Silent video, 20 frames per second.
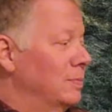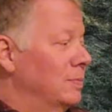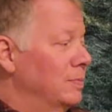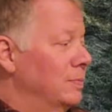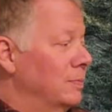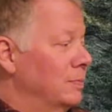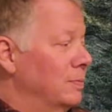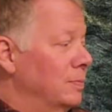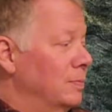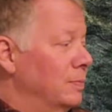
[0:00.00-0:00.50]

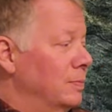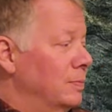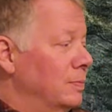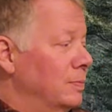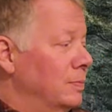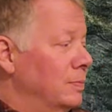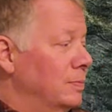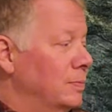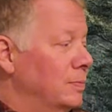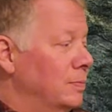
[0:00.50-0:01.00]

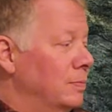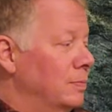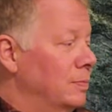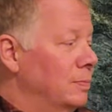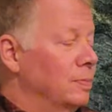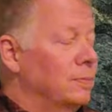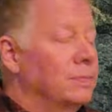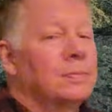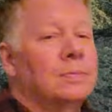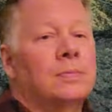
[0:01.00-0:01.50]

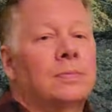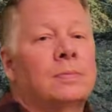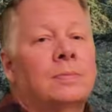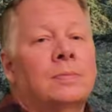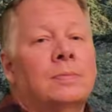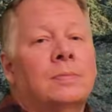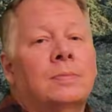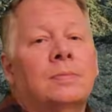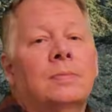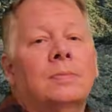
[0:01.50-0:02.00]

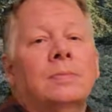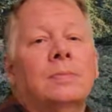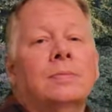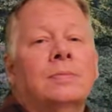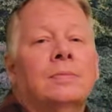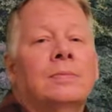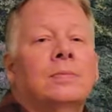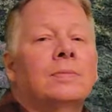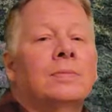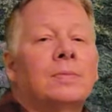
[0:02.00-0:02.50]

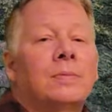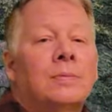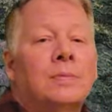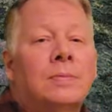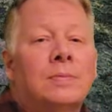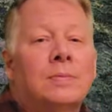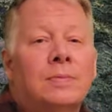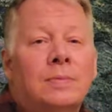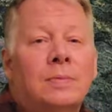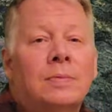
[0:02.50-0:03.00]

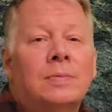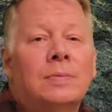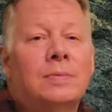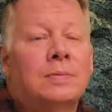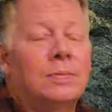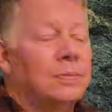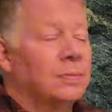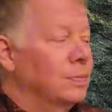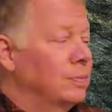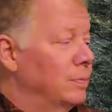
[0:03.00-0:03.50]

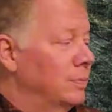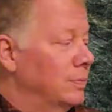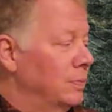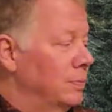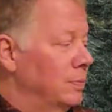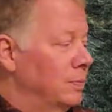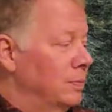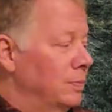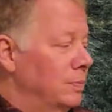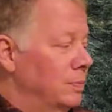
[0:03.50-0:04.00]

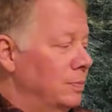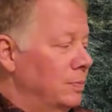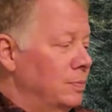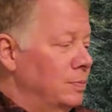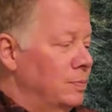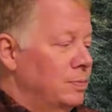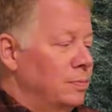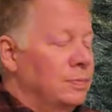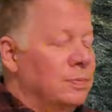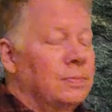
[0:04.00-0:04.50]

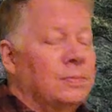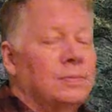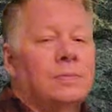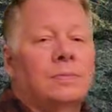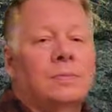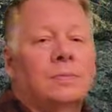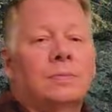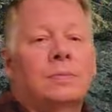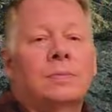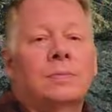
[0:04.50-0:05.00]

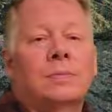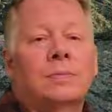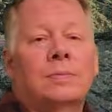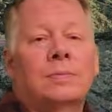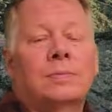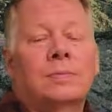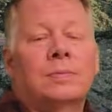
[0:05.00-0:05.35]
(silent)